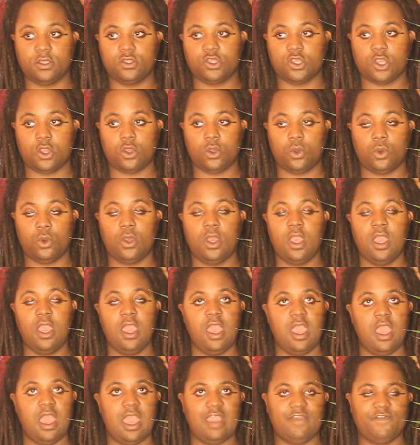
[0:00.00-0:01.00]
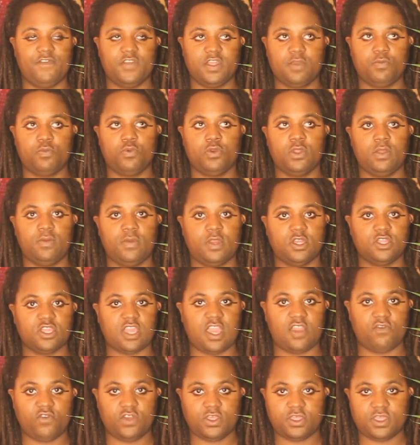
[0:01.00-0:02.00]
So, I feel like pretty much
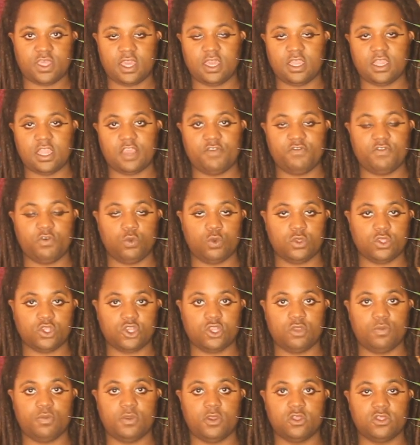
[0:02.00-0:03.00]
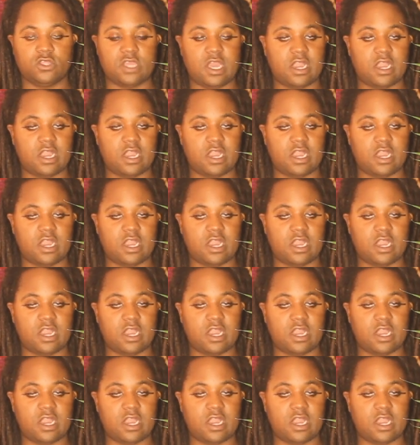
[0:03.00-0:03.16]
everything and everyone's going to be on